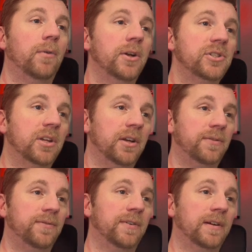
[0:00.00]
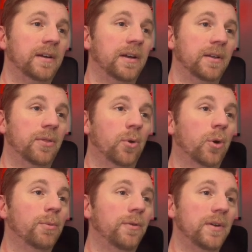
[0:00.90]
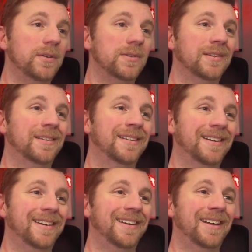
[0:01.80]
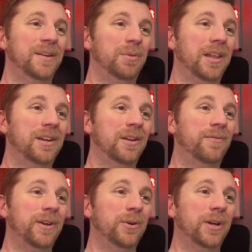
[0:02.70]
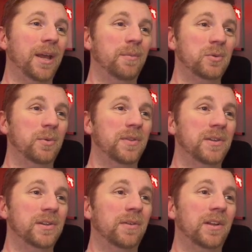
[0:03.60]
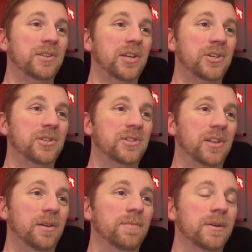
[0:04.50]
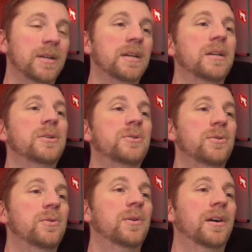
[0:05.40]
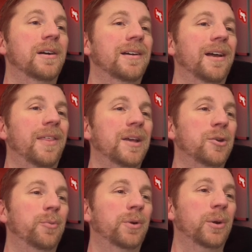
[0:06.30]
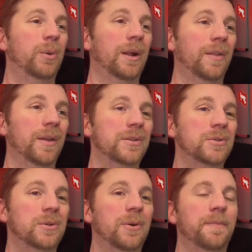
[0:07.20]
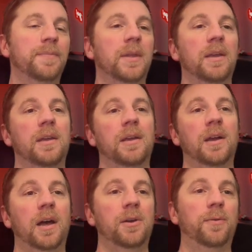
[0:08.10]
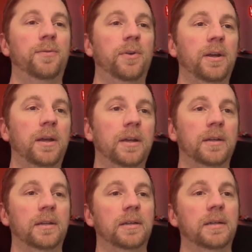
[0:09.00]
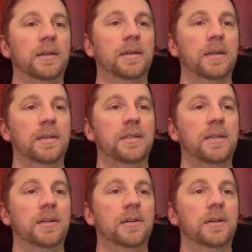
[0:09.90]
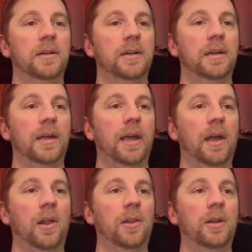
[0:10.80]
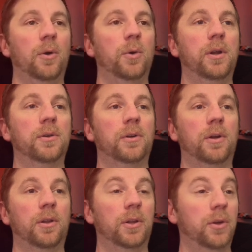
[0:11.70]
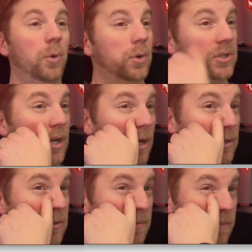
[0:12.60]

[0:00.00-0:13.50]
watched enough Thor movies and played enough video games with these civilizations in them to, I think, do pretty well on this. So I know Frigg, Tyr, Hel, and Odin are all Norse gods.